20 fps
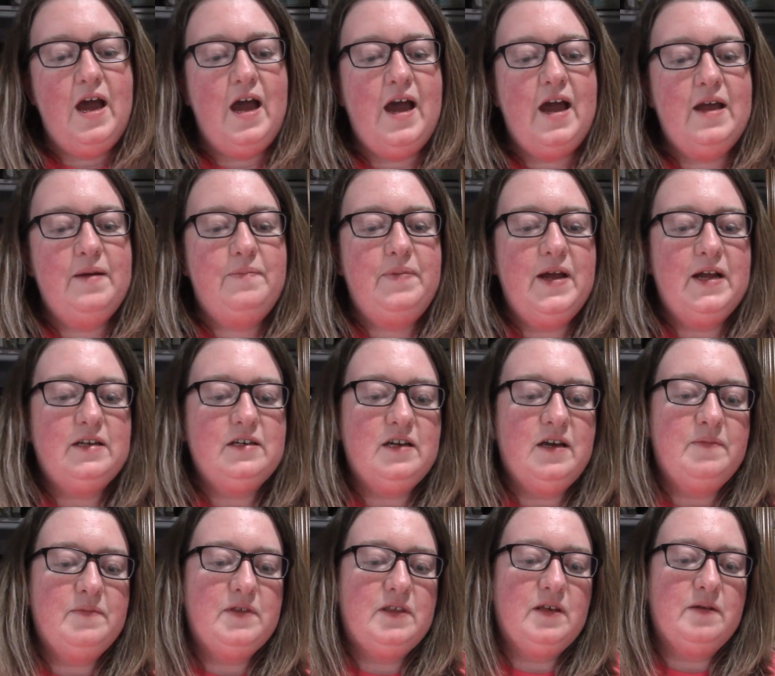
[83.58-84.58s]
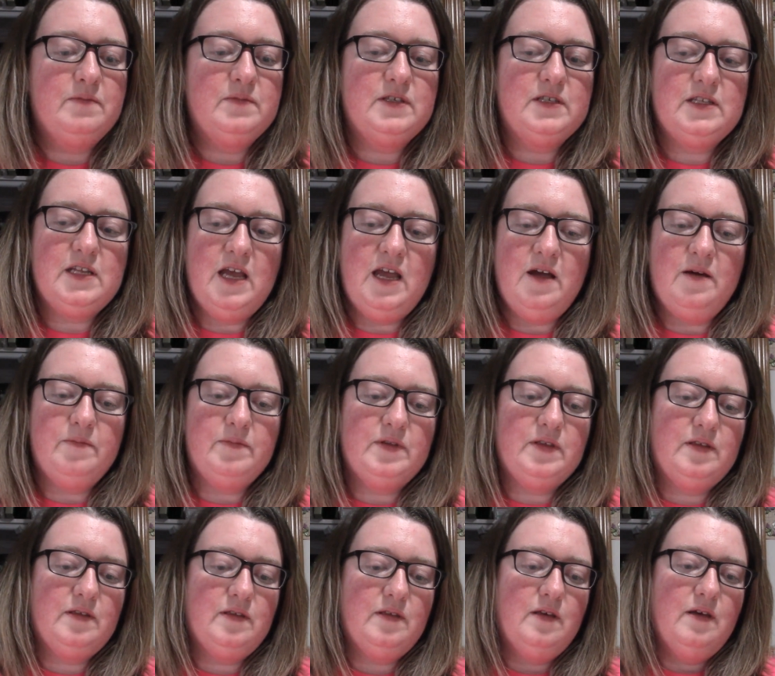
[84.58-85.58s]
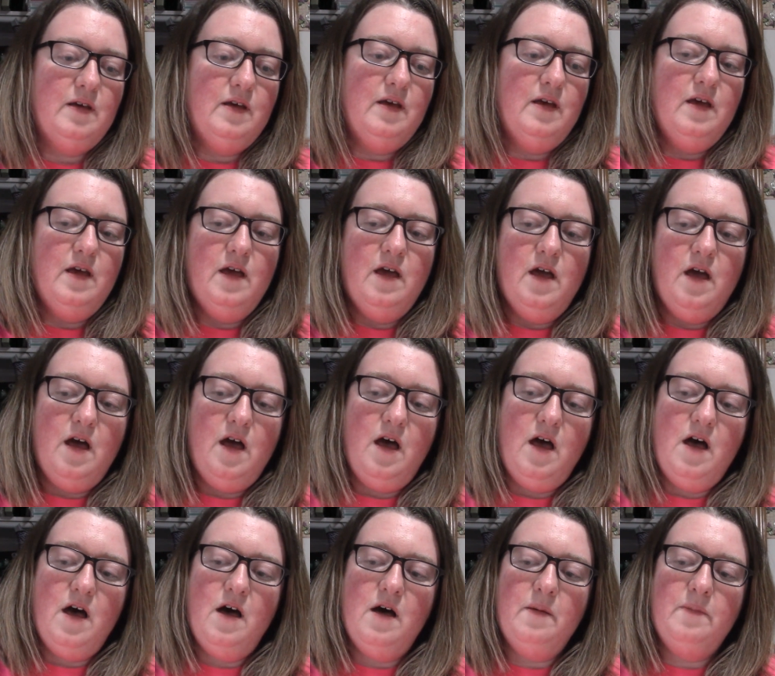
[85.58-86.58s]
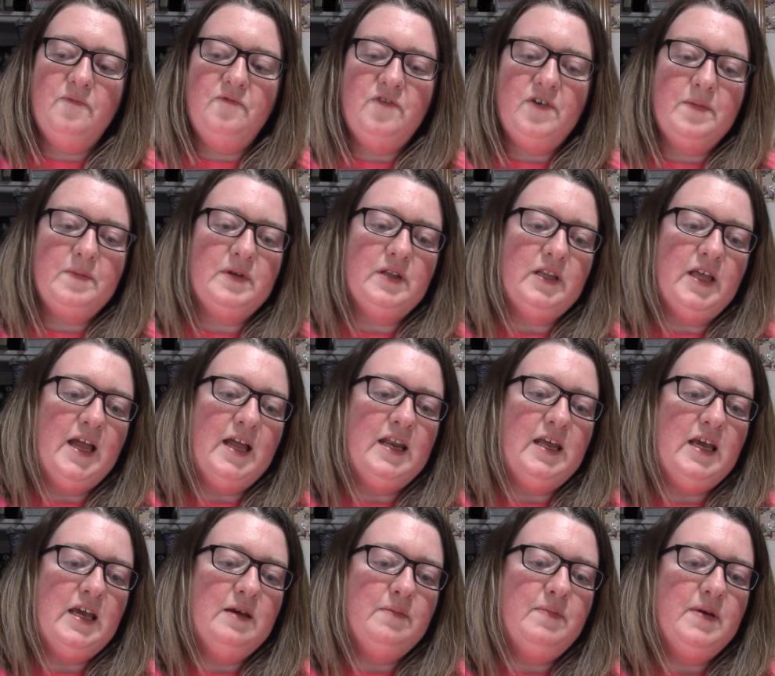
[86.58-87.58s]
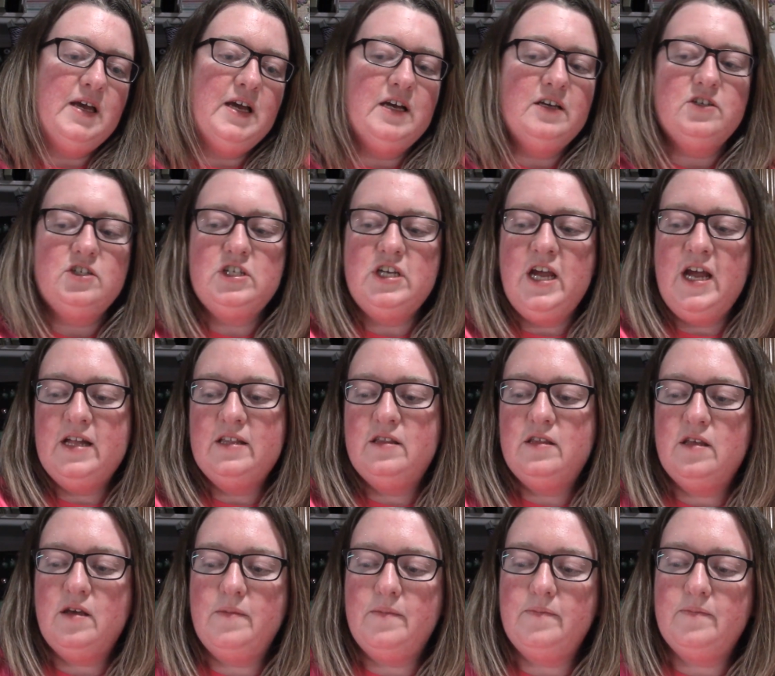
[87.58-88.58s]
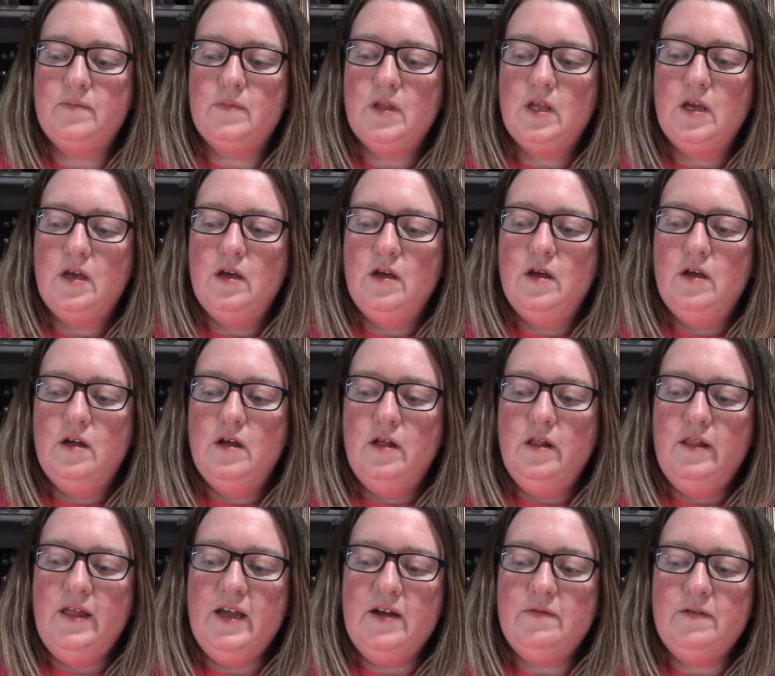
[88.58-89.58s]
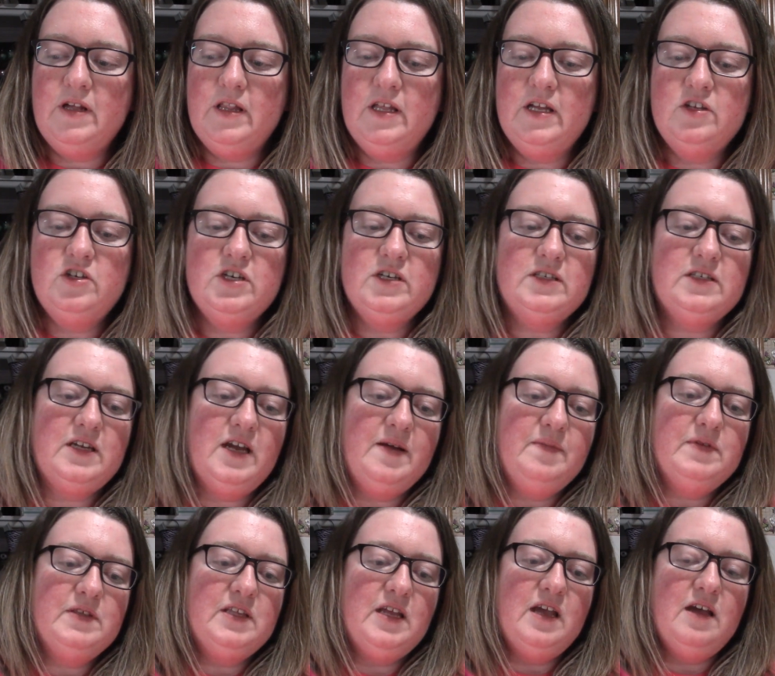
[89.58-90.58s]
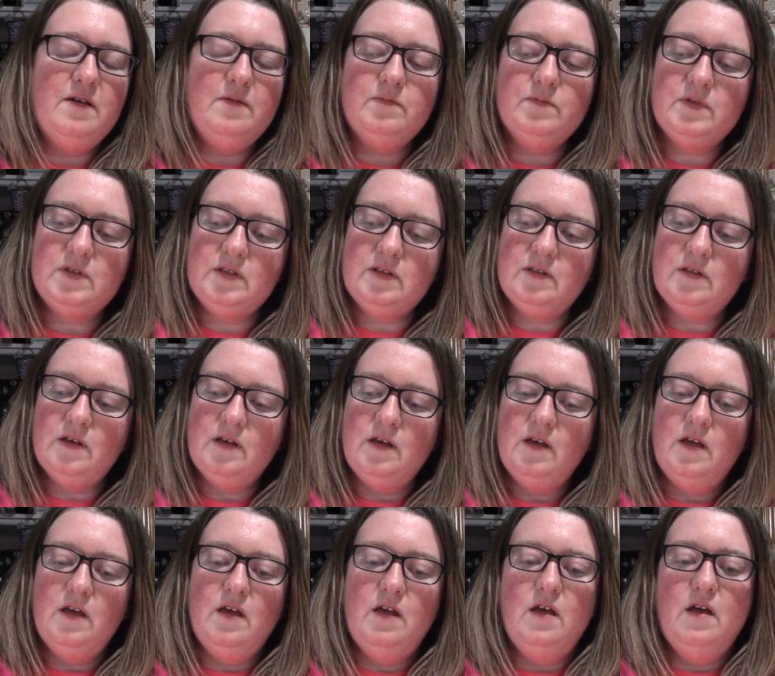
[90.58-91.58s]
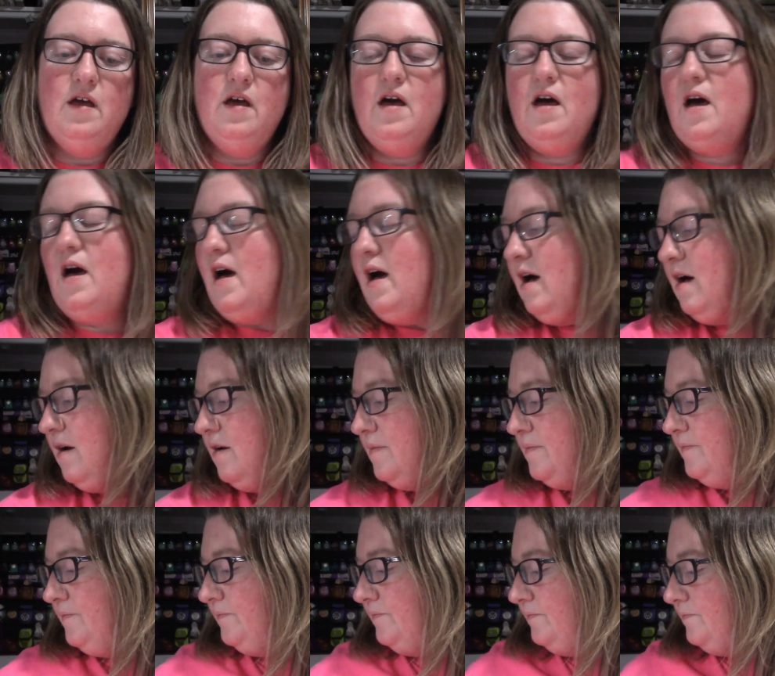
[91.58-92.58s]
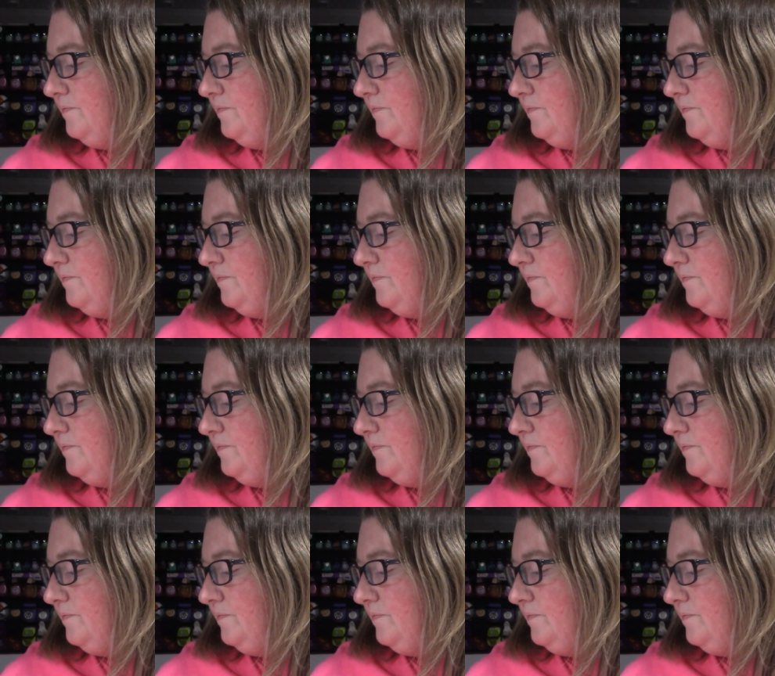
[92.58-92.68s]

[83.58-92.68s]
I picked up some stamps um, from a lady because she had some like religious type stamps. Um,